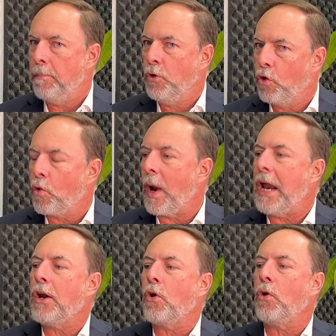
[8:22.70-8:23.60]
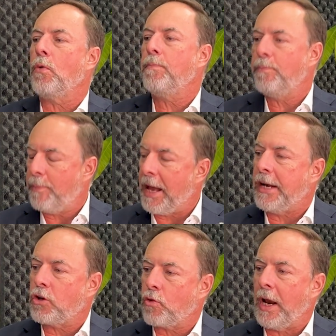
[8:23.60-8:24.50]
greater
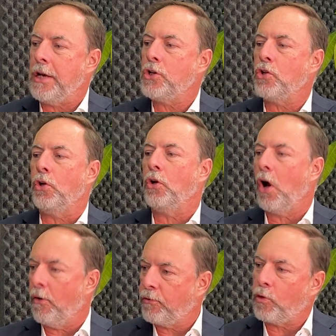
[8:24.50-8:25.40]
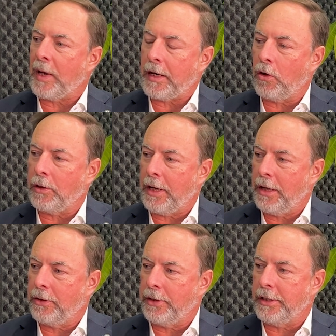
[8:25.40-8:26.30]
penetration of critical
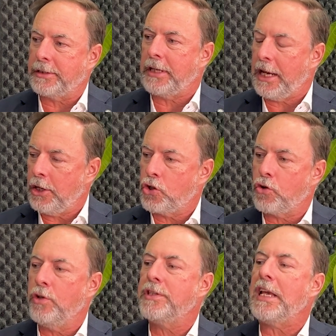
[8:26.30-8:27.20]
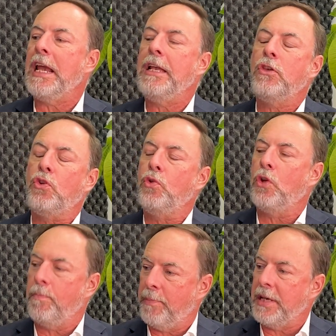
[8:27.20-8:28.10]
illness insurance into
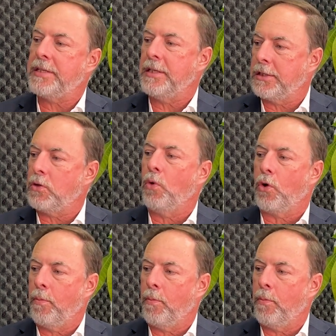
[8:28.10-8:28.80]
the business owner